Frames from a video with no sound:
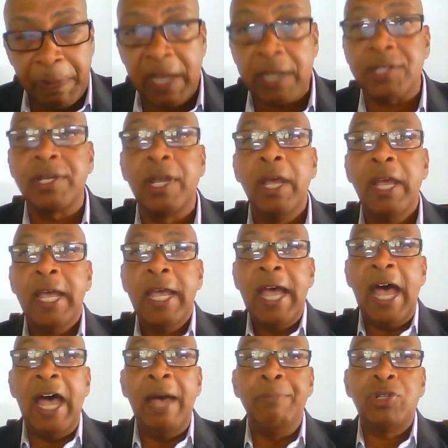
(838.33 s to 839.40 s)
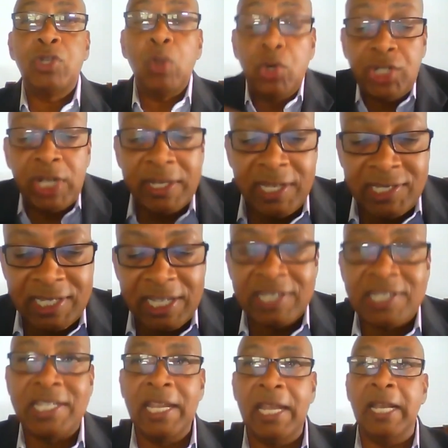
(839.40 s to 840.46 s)
place, social
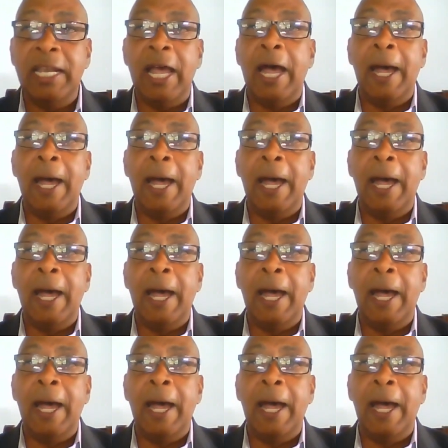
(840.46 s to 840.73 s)
distancing,